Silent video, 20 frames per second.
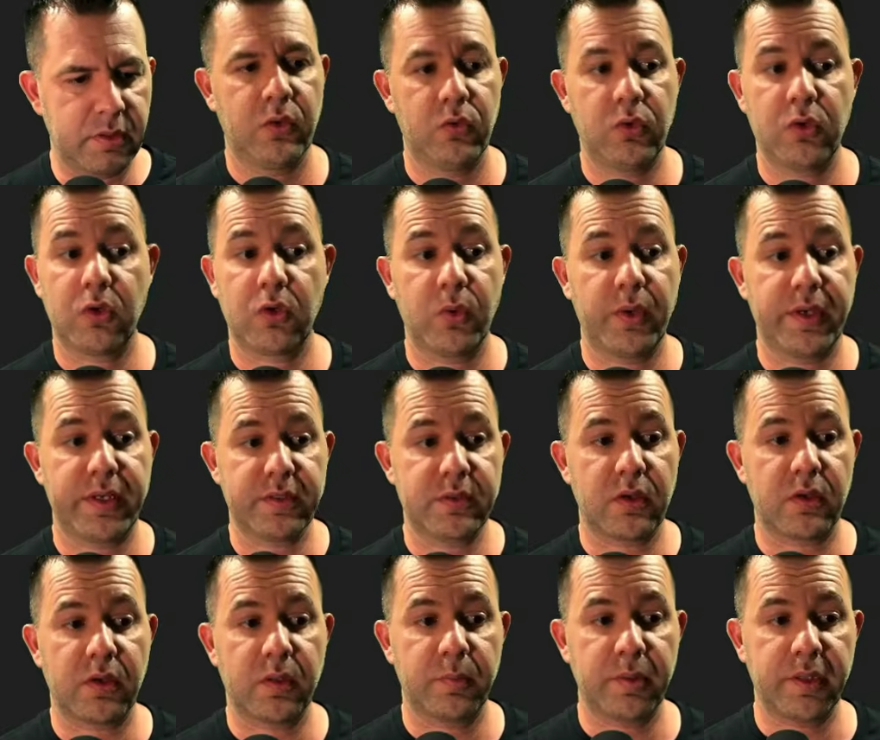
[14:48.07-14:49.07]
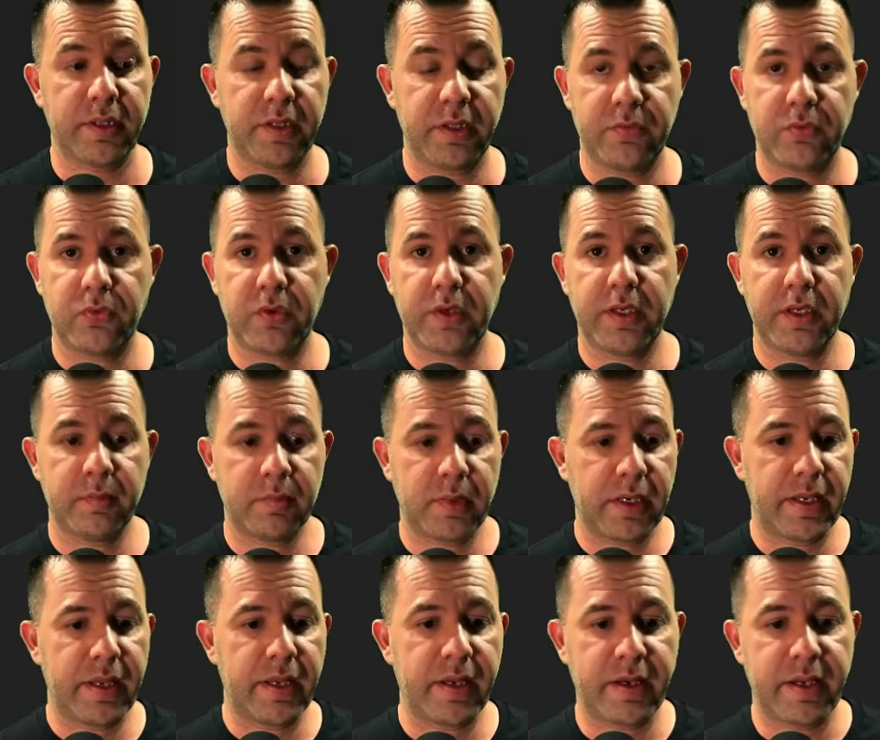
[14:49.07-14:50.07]
Real quick, it's all completely free in my
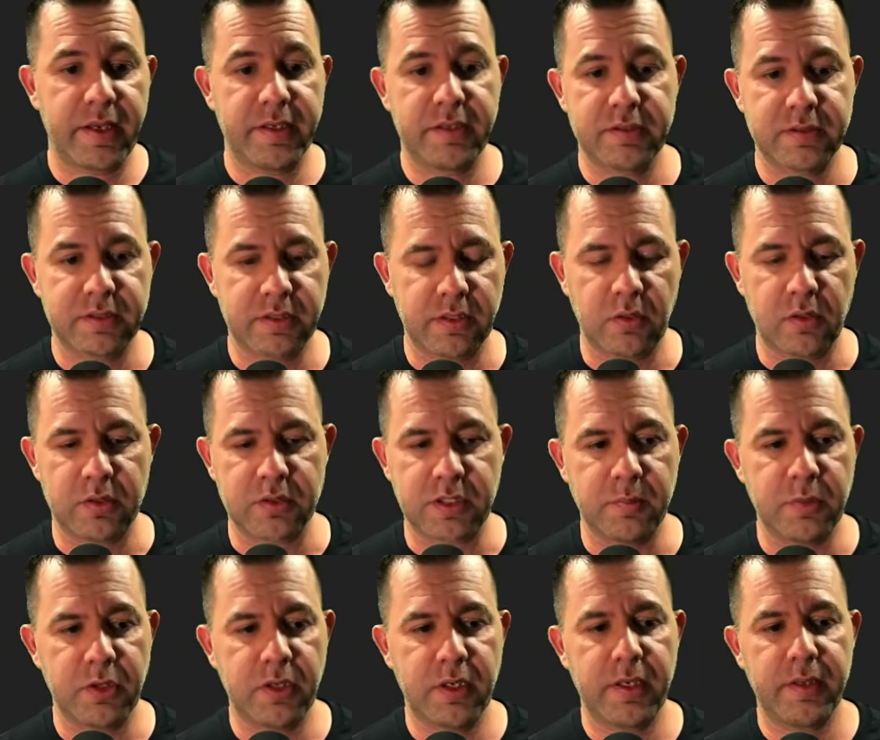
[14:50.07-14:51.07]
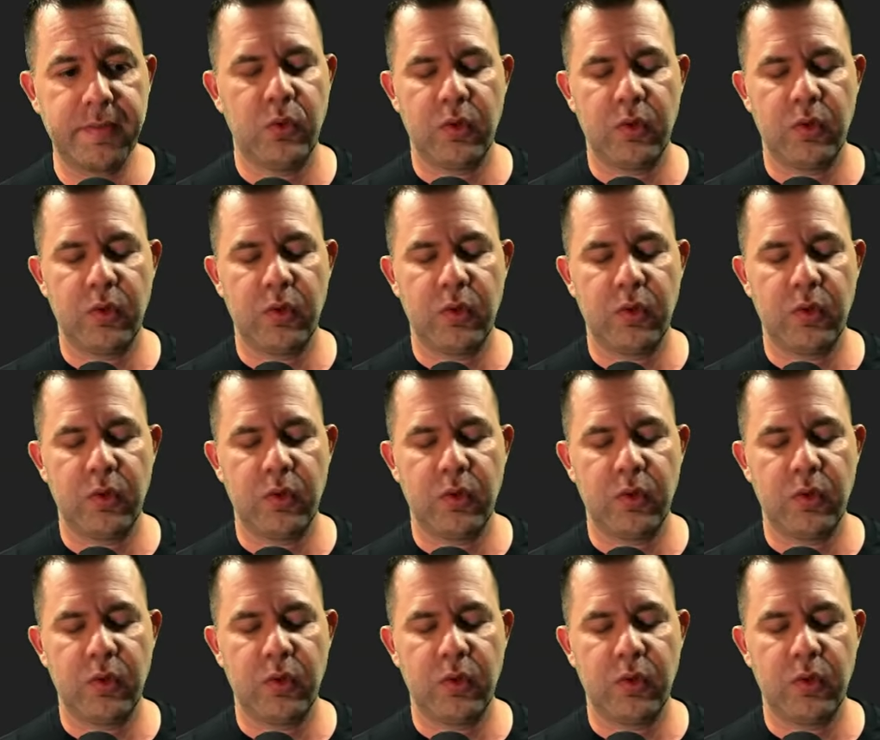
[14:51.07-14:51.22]
AI agency launch community.